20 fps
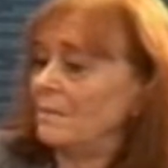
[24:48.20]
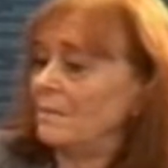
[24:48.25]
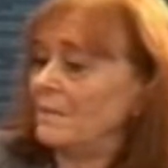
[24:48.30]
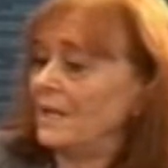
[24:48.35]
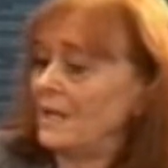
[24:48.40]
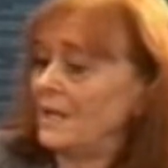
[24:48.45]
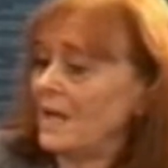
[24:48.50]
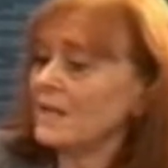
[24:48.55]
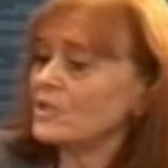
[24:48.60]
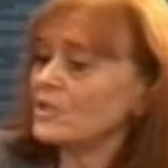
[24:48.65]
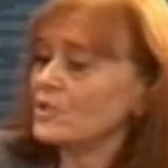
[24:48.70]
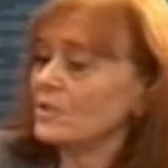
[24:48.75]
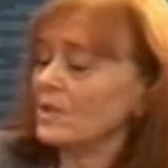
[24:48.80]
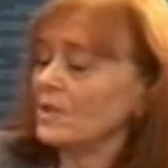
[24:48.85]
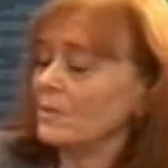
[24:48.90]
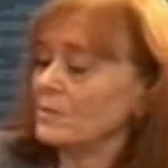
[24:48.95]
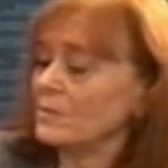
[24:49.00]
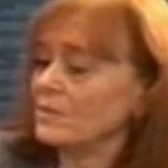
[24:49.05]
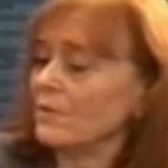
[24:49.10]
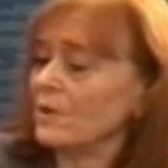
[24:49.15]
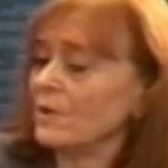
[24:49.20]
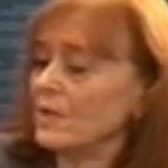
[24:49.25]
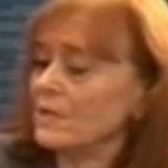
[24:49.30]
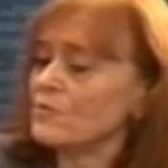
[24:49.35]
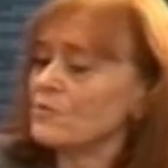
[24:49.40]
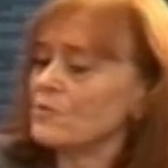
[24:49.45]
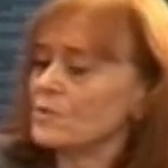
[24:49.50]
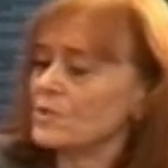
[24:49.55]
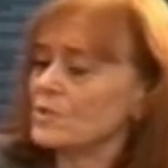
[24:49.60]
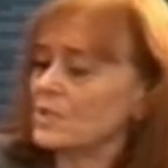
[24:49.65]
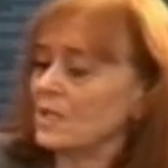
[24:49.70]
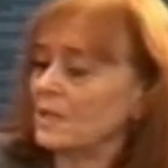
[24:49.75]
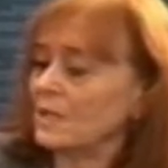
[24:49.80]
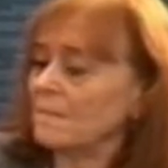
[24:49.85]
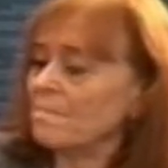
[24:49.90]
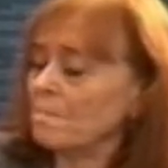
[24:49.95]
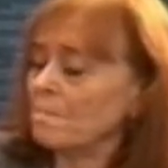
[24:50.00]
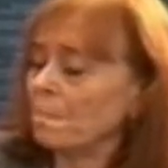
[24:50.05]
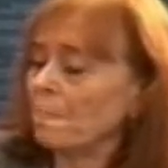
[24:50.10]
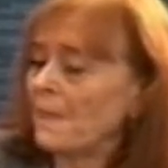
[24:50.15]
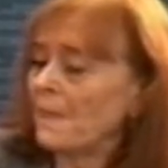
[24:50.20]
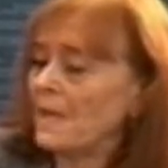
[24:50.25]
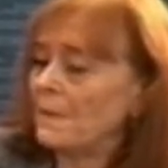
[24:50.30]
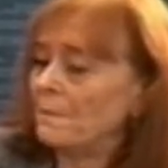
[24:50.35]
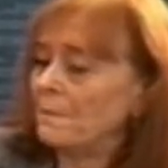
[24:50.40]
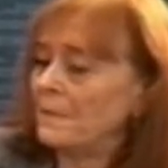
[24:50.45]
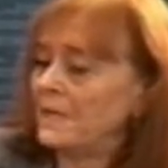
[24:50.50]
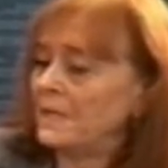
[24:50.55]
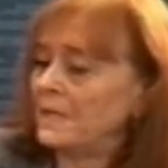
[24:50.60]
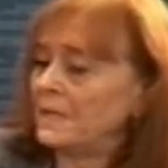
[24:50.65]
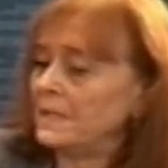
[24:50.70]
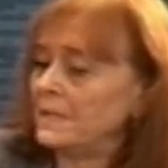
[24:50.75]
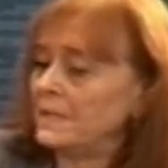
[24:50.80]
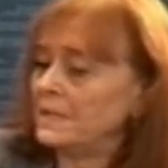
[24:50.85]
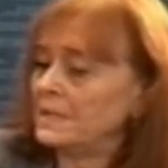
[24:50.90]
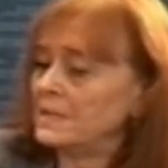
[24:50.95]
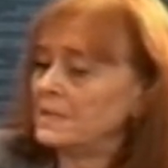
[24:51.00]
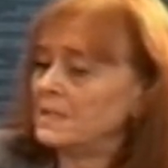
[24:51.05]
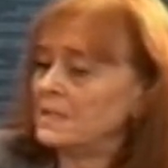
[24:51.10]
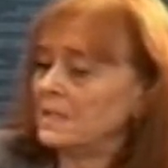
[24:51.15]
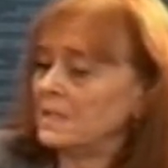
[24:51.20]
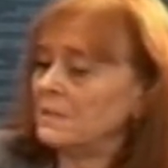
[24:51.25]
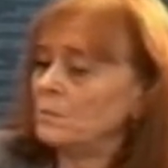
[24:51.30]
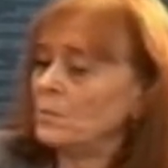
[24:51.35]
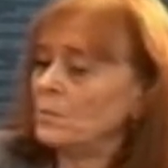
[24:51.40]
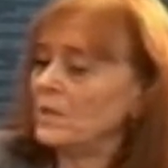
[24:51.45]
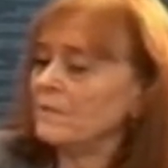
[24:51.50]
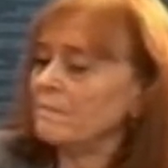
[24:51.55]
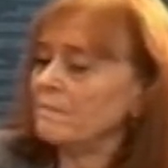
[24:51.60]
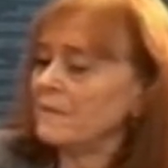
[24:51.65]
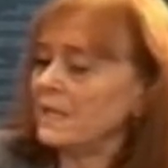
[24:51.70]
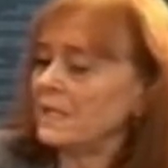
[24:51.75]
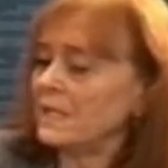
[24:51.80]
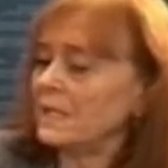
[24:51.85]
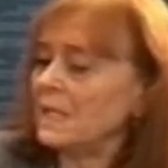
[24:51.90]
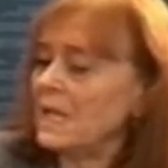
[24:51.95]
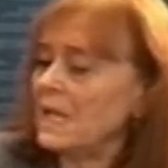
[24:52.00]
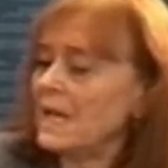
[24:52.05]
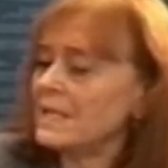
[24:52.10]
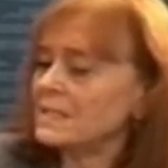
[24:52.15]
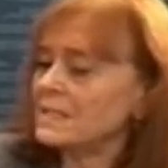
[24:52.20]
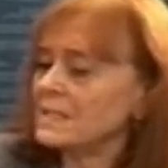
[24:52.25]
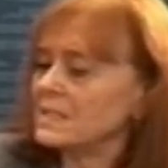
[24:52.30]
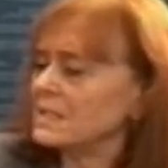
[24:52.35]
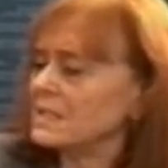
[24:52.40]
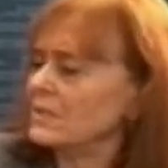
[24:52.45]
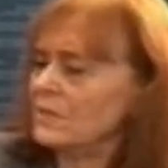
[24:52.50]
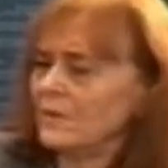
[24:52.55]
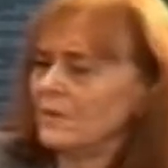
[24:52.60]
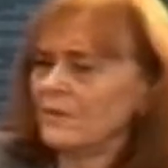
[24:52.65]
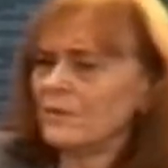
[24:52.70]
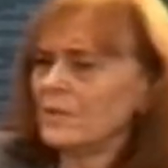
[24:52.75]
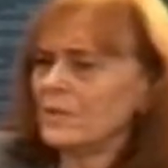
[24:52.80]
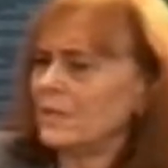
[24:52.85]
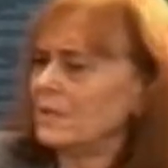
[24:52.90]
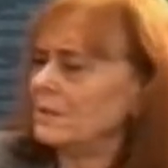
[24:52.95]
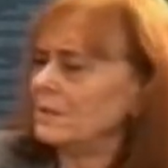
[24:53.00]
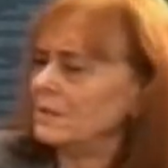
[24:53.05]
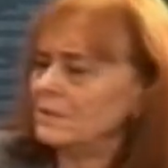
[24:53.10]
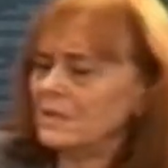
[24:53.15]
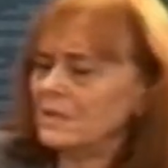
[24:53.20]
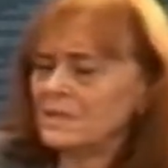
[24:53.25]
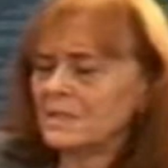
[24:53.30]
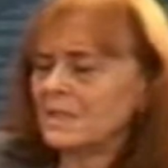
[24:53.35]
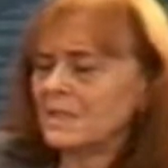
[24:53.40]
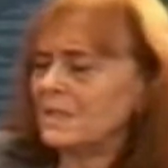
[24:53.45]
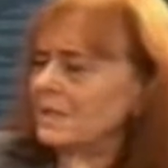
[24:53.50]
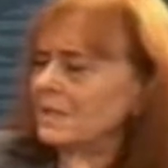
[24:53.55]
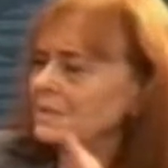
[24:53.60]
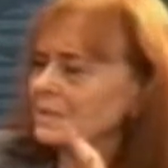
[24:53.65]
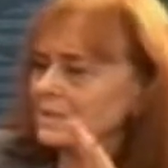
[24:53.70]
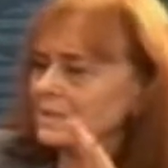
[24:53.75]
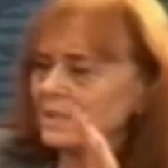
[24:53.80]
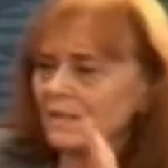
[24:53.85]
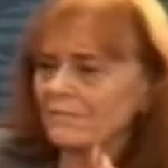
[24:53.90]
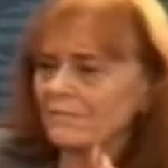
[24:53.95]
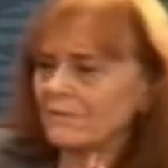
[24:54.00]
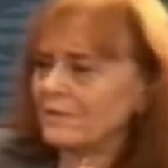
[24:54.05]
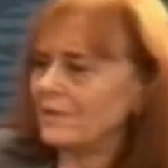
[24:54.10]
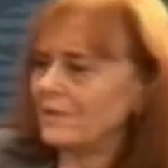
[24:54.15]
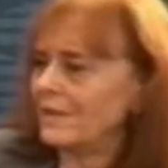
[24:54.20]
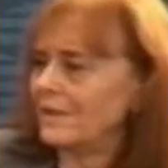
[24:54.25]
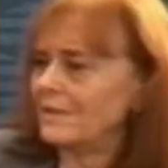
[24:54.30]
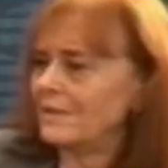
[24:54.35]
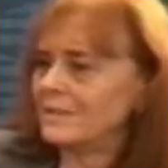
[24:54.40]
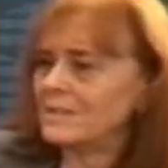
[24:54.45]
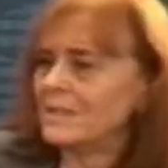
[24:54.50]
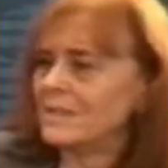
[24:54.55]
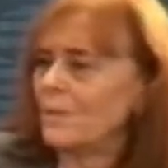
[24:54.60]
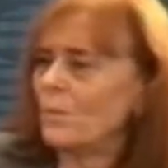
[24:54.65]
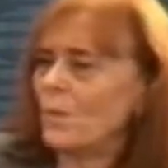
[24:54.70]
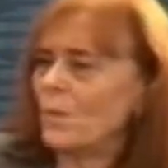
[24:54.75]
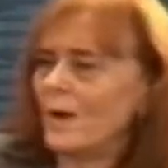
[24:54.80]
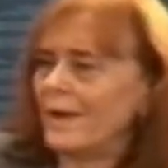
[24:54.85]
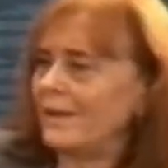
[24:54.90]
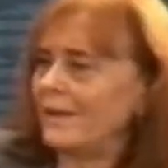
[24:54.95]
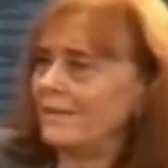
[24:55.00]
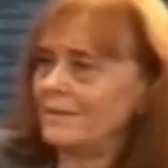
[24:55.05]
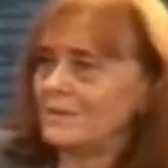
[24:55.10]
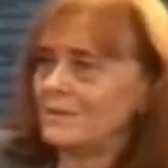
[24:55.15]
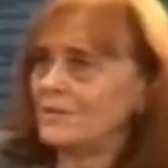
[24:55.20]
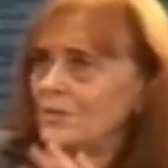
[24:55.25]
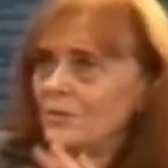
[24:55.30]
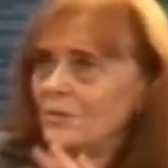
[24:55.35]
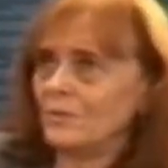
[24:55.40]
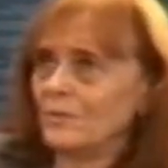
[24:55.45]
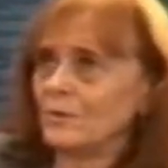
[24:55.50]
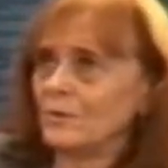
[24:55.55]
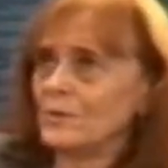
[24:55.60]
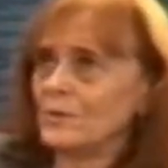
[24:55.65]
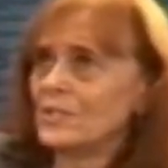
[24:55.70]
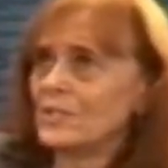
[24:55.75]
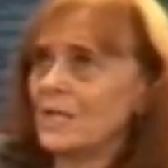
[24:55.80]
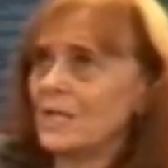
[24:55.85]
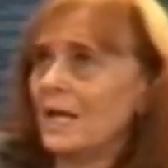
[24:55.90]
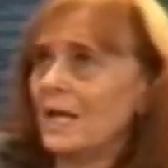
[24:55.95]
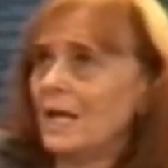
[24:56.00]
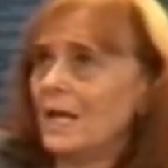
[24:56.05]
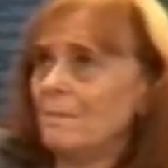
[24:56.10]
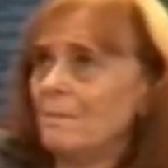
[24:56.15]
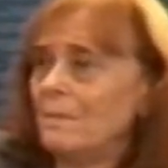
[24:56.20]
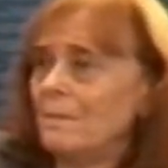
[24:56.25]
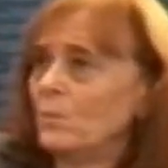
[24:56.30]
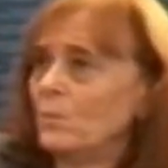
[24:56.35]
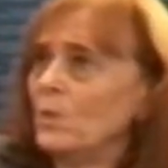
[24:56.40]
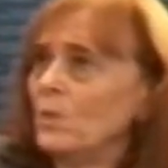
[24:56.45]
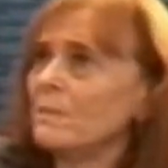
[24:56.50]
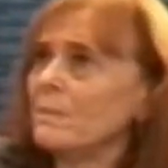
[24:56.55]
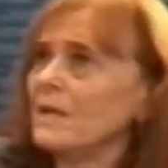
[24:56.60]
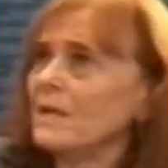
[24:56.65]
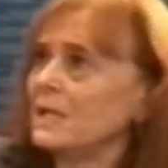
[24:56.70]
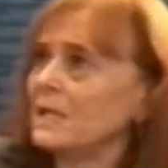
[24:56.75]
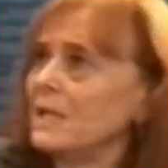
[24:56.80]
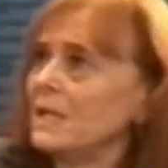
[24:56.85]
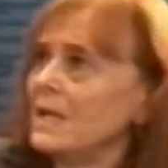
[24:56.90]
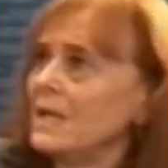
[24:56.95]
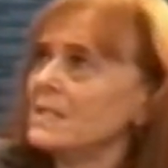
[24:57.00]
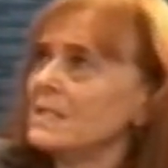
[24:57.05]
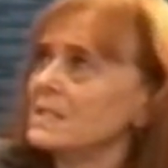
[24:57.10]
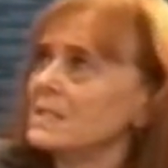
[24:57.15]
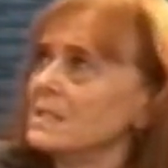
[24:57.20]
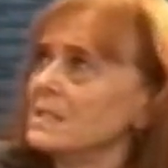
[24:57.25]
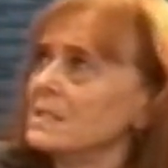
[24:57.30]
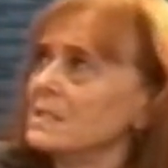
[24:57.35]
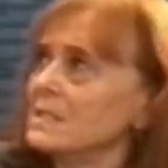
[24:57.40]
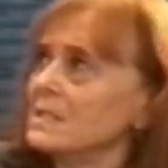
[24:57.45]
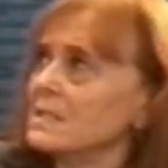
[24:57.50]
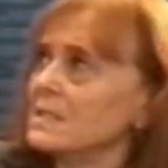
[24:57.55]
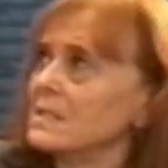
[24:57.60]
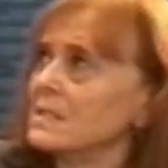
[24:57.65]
And actually it was very interesting because in one of my classes, everything is connected to everything in some way in this universe, but one of my classes,